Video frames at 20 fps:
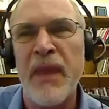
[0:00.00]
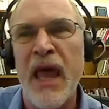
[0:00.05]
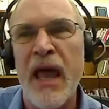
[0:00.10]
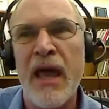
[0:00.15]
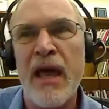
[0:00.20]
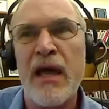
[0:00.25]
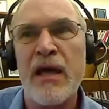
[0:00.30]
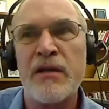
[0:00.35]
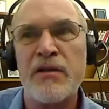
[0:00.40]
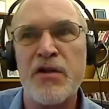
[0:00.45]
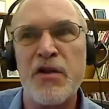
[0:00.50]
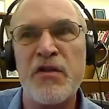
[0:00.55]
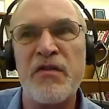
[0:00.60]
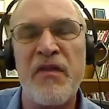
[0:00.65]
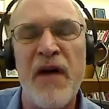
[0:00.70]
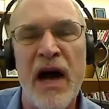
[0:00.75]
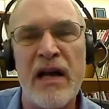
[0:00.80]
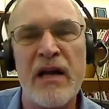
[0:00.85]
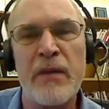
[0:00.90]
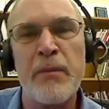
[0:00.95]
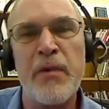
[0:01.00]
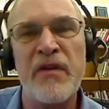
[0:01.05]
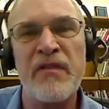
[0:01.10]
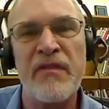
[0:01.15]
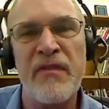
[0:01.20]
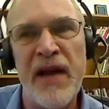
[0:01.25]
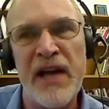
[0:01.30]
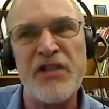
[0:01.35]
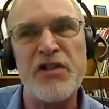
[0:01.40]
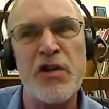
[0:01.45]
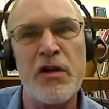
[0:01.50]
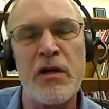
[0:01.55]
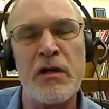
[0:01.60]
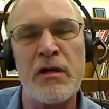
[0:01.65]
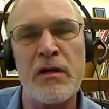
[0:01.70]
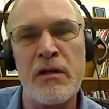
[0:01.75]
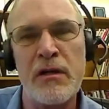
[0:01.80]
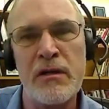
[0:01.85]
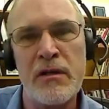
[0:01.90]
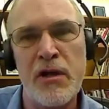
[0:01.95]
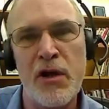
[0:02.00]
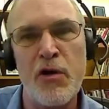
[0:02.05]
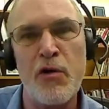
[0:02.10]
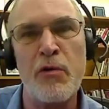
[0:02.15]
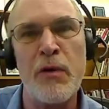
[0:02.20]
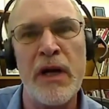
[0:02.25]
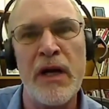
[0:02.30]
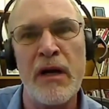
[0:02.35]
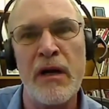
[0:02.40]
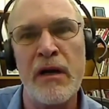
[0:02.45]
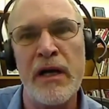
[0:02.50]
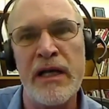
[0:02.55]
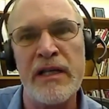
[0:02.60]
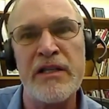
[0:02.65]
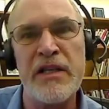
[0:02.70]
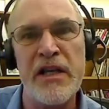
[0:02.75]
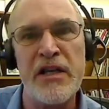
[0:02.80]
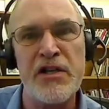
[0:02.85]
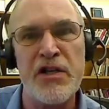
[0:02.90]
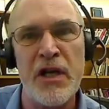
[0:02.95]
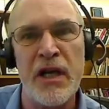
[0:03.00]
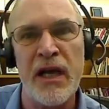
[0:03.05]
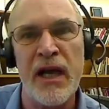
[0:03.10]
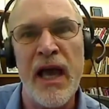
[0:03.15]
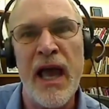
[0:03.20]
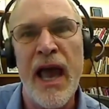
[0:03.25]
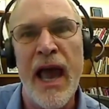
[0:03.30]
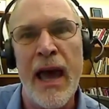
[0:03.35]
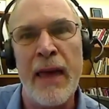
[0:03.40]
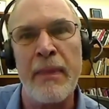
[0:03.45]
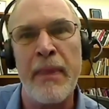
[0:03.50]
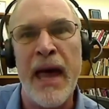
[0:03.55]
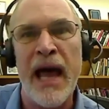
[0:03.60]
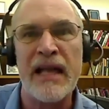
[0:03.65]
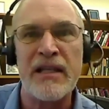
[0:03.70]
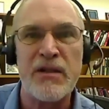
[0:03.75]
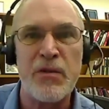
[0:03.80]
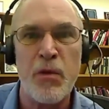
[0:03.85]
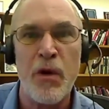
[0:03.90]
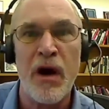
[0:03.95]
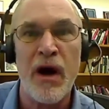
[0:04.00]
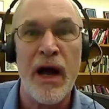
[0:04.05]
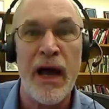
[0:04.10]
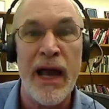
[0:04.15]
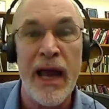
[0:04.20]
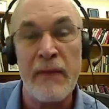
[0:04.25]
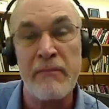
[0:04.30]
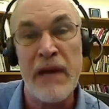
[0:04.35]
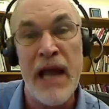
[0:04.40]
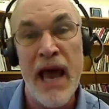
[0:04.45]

to find a professional career in teaching, and that's where I am now.